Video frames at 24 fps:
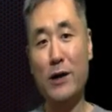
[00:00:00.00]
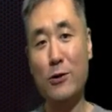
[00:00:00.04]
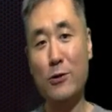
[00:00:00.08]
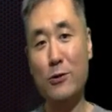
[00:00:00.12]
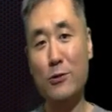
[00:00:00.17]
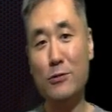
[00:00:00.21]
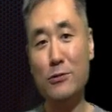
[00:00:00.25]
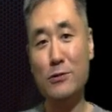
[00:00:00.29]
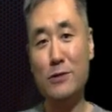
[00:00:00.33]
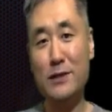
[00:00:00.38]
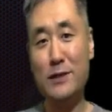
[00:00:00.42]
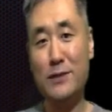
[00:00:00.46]

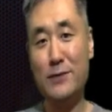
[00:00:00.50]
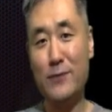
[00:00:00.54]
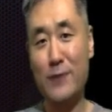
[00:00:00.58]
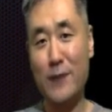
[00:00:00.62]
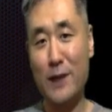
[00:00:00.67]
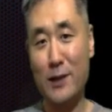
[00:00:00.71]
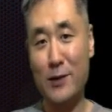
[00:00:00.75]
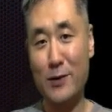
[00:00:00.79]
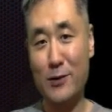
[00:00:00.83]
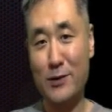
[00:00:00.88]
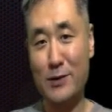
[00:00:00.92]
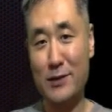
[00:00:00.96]
all these
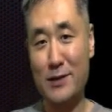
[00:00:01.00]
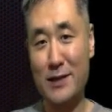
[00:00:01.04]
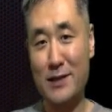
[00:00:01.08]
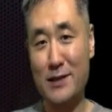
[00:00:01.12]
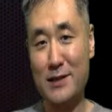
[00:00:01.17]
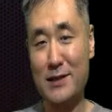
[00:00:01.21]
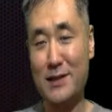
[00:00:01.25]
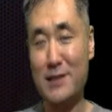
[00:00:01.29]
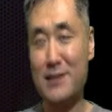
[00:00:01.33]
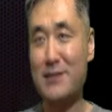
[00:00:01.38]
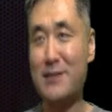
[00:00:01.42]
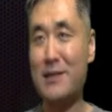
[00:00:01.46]
following tests
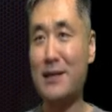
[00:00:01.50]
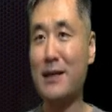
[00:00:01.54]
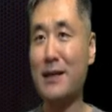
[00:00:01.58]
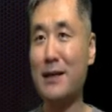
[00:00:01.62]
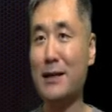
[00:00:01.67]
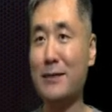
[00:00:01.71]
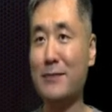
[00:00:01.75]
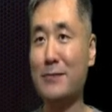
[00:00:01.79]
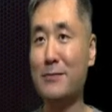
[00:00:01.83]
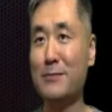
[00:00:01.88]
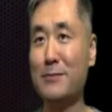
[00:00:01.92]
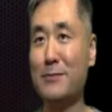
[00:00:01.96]
are
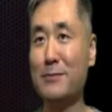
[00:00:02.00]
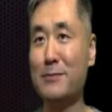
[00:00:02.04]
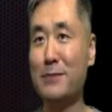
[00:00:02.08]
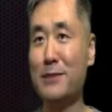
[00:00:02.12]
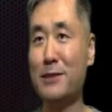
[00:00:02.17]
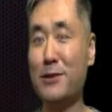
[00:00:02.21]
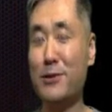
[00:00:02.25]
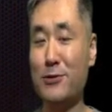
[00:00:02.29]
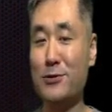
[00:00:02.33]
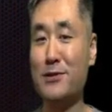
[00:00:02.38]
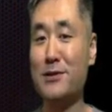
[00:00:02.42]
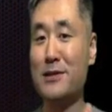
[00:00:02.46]
same?
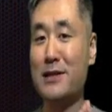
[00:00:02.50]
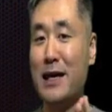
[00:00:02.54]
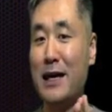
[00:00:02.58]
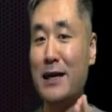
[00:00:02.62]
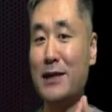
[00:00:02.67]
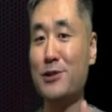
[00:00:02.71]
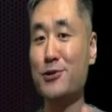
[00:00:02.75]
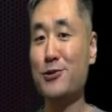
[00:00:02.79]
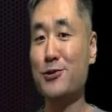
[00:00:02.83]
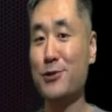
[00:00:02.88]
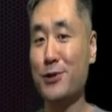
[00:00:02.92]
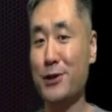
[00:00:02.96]
Because they
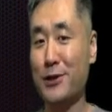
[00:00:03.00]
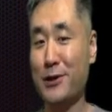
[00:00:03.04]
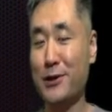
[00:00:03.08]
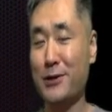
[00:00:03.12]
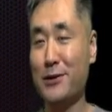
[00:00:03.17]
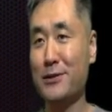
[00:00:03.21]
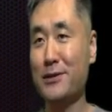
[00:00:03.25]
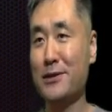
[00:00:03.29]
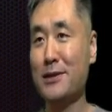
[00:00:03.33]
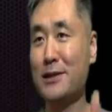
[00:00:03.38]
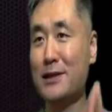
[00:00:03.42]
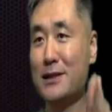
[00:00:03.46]

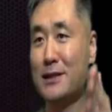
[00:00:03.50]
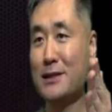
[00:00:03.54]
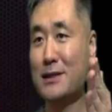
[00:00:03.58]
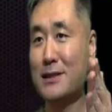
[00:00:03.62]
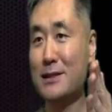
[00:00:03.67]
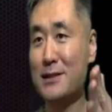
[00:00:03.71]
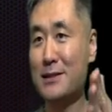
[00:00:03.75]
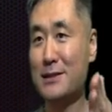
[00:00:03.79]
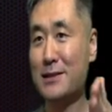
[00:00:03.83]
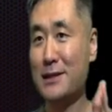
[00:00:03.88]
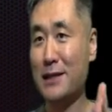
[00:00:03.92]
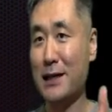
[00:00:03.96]
share
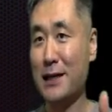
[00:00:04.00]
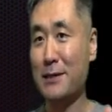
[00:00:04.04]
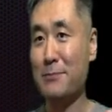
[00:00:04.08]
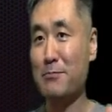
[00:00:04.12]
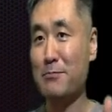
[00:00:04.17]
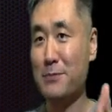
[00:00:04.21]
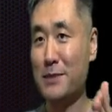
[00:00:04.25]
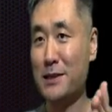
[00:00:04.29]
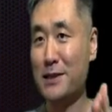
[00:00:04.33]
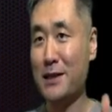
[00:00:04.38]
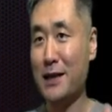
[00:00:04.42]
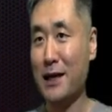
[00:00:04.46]
same
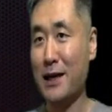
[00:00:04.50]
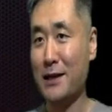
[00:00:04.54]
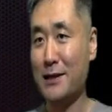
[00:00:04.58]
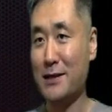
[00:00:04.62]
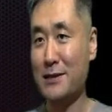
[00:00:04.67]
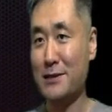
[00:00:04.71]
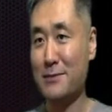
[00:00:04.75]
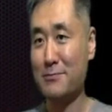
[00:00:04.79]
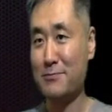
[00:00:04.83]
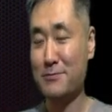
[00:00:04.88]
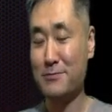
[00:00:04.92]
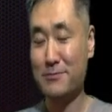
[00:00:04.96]

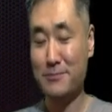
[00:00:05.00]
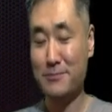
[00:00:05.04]
mechanism.